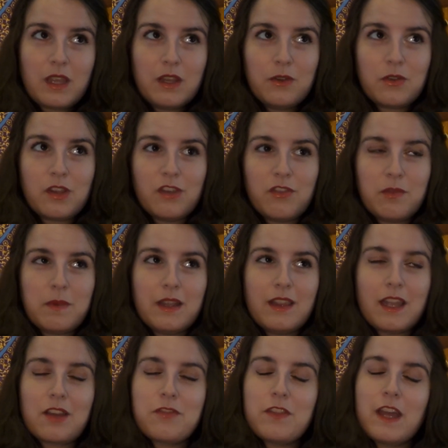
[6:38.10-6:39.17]
it was giving me
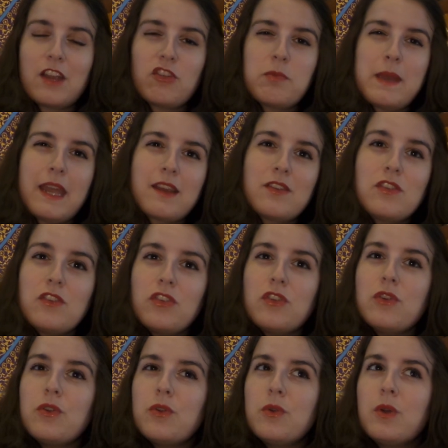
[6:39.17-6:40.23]
like flashbacks
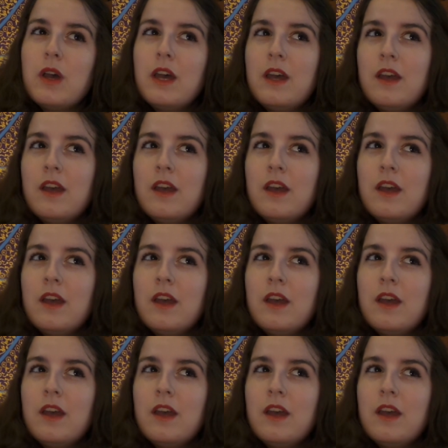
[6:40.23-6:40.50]
to